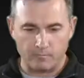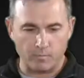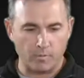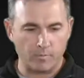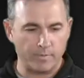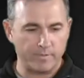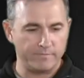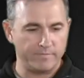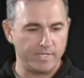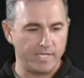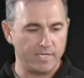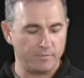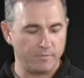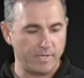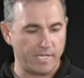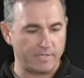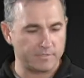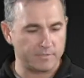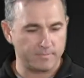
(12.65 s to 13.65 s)
What we've done,
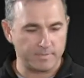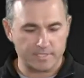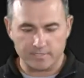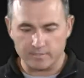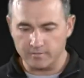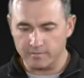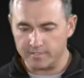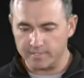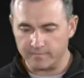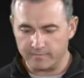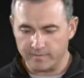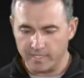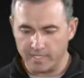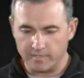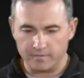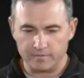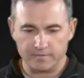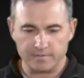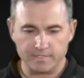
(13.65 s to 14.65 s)
we have some exclusive
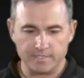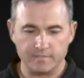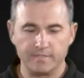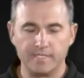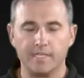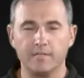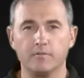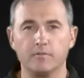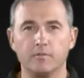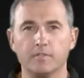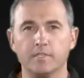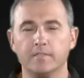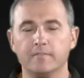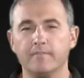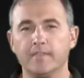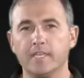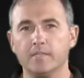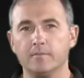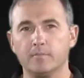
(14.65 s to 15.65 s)
colors that are only
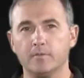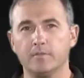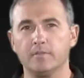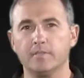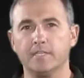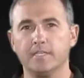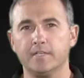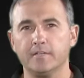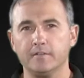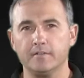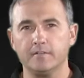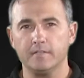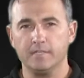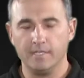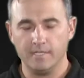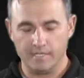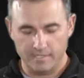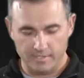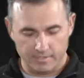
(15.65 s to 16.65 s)
available here
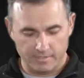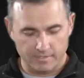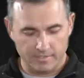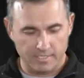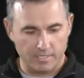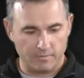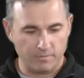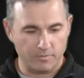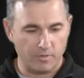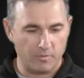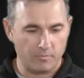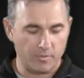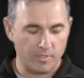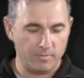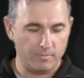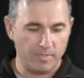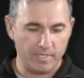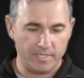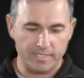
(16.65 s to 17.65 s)
uh, with Home
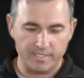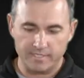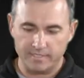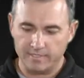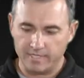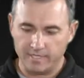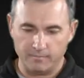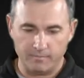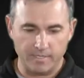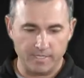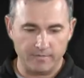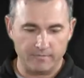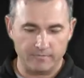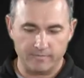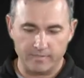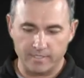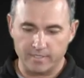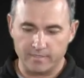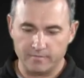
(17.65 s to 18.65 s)
Run Monkey, and we
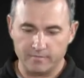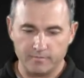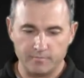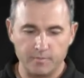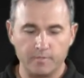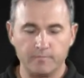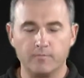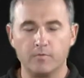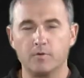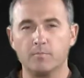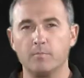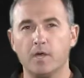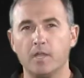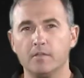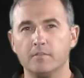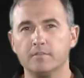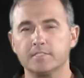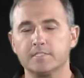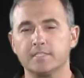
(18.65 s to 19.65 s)
have uh, three or four
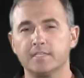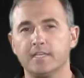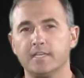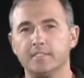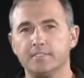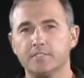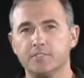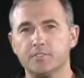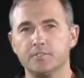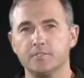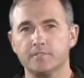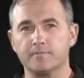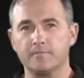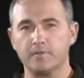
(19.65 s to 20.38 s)
models uh, to choose